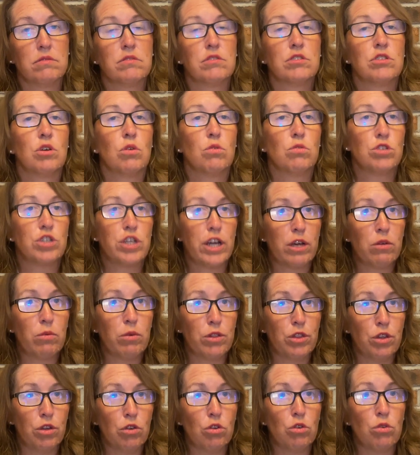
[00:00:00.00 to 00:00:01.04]
So check
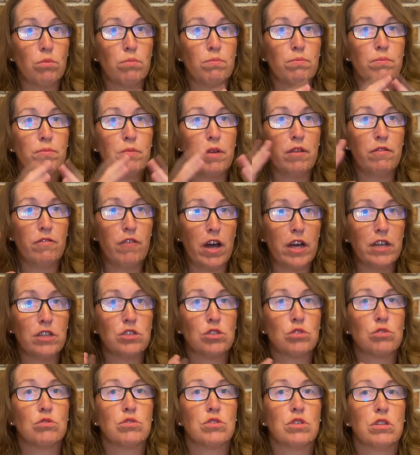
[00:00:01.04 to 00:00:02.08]
with your
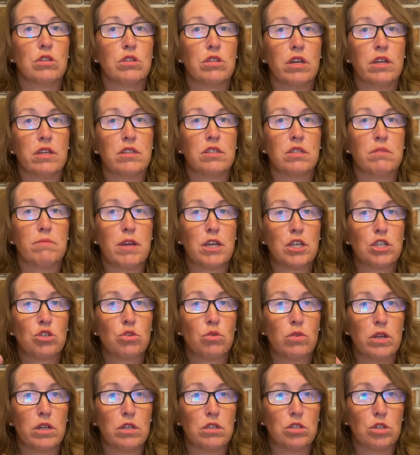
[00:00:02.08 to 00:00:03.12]
advisors and things to make
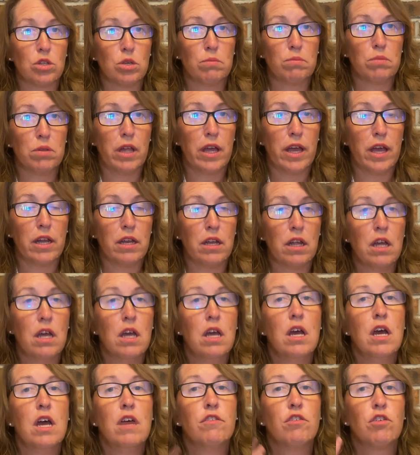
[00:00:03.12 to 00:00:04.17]
sure it is a good plan.
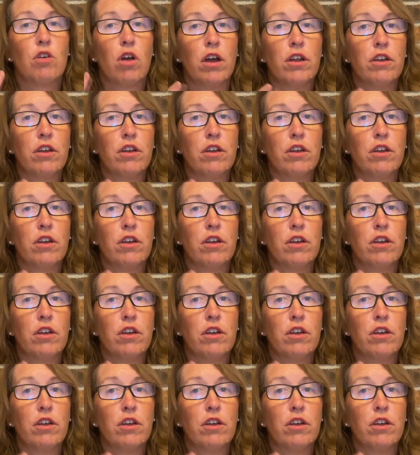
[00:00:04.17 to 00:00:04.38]
If you're